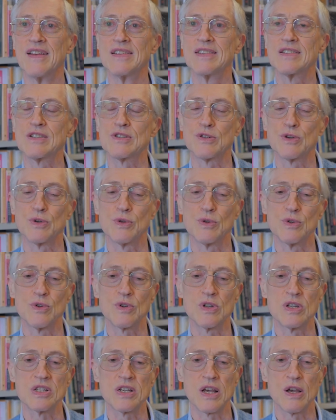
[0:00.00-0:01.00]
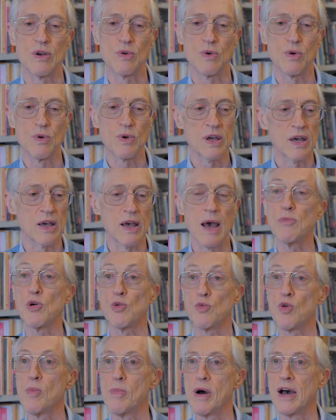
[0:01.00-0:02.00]
So you could say, okay, I'm a
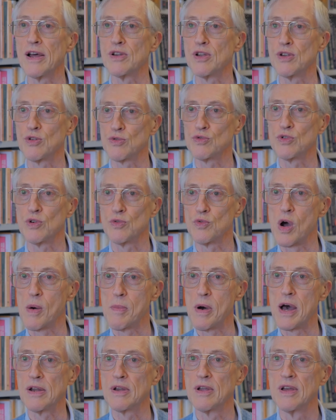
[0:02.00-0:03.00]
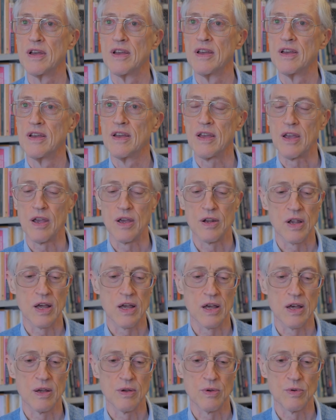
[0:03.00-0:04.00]
robot and you're a robot.
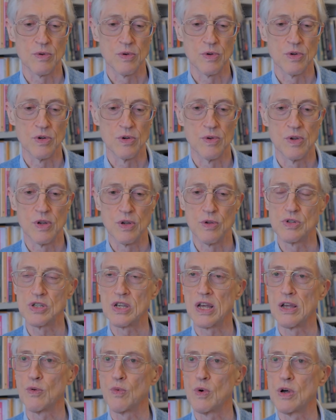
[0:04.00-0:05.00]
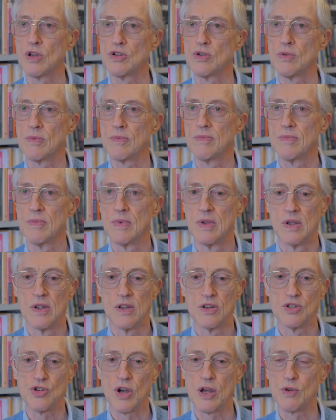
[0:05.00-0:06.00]
And you say, well,
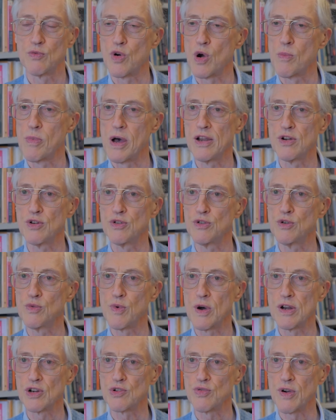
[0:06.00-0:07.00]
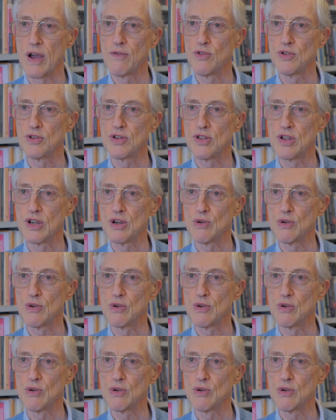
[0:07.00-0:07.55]
John Robot, do you want to travel to the